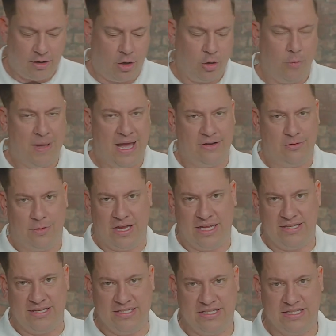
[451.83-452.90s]
I'll go back to a
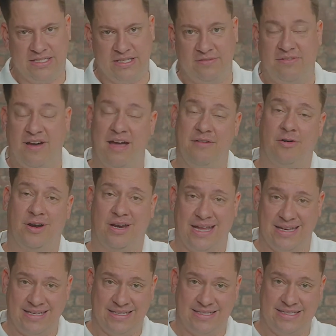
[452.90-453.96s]
1965 or a
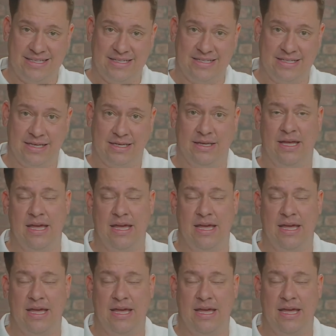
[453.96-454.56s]
1960.